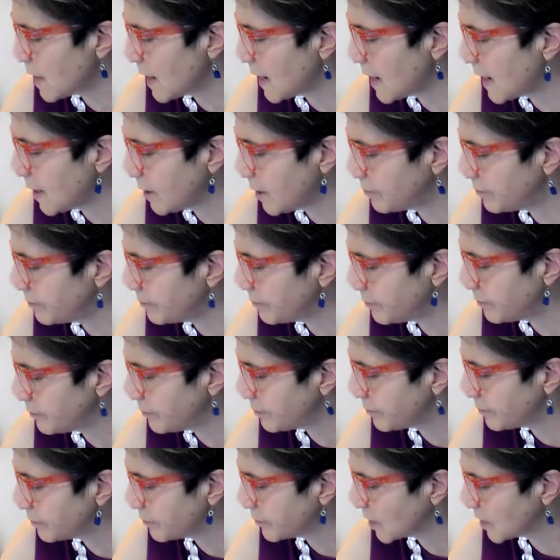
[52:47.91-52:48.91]
Um,
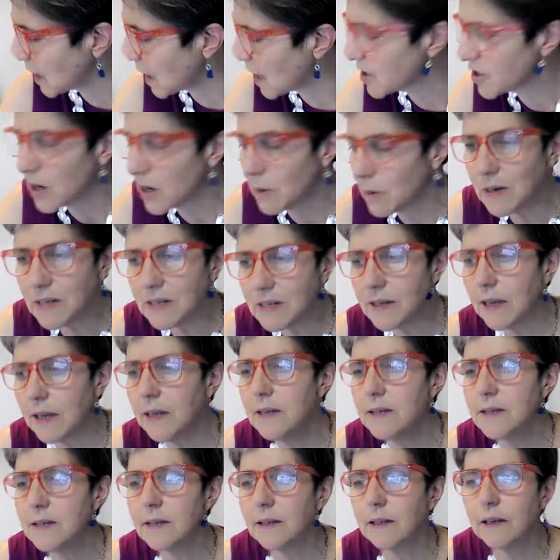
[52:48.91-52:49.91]
gosh, I want to say
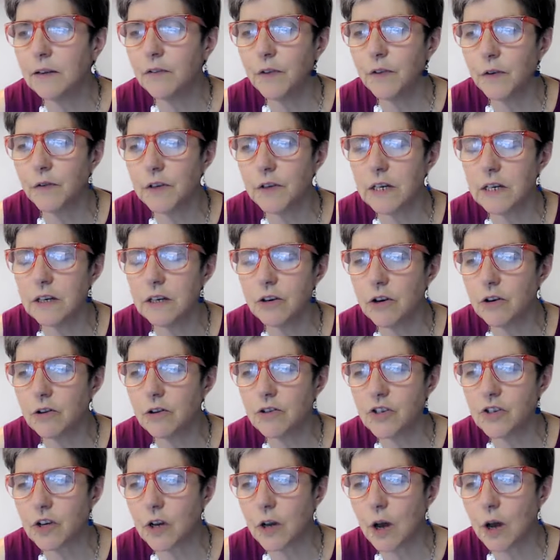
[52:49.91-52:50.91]
easily 15
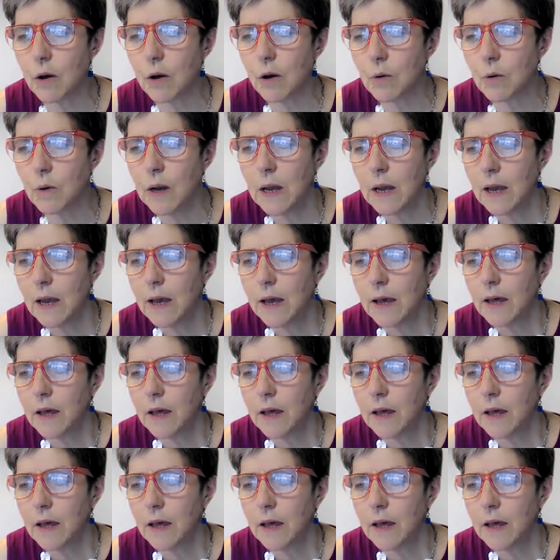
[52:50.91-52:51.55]
years ago.